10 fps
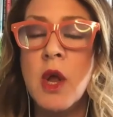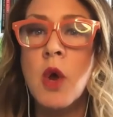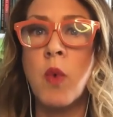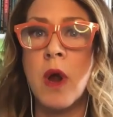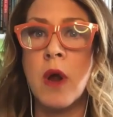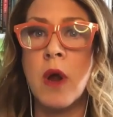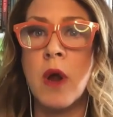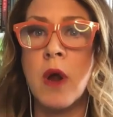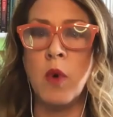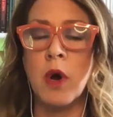where
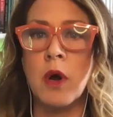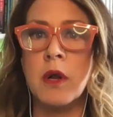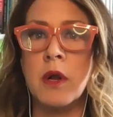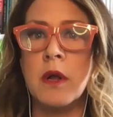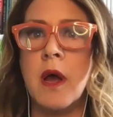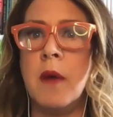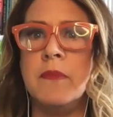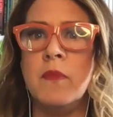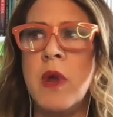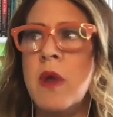we were
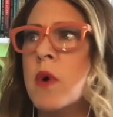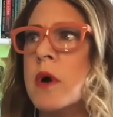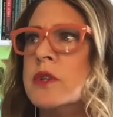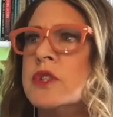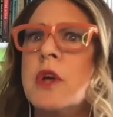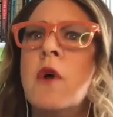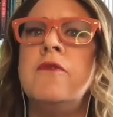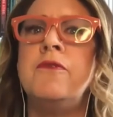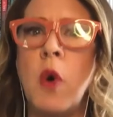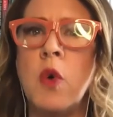um, we were so
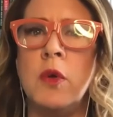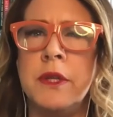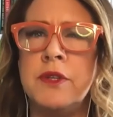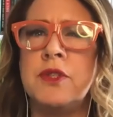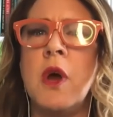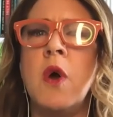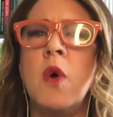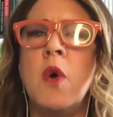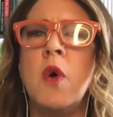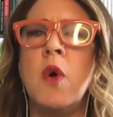vocal and
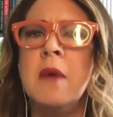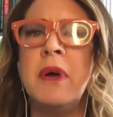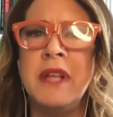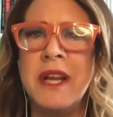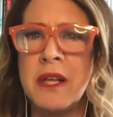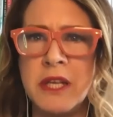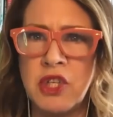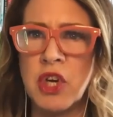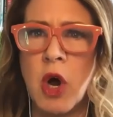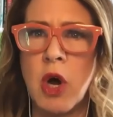so politically
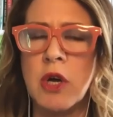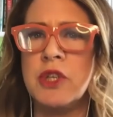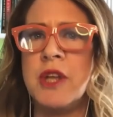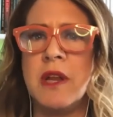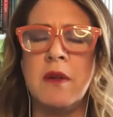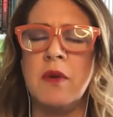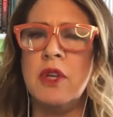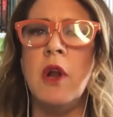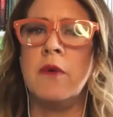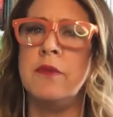charged and
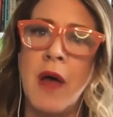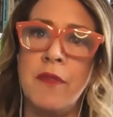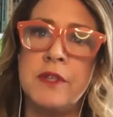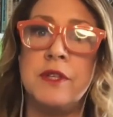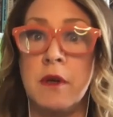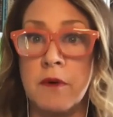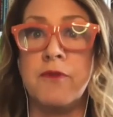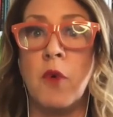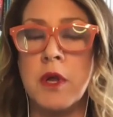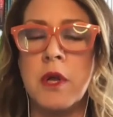you know not mm-hmm. this year
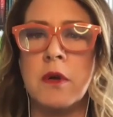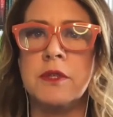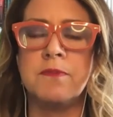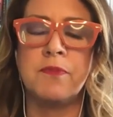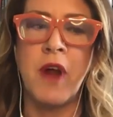four years mm-hmm.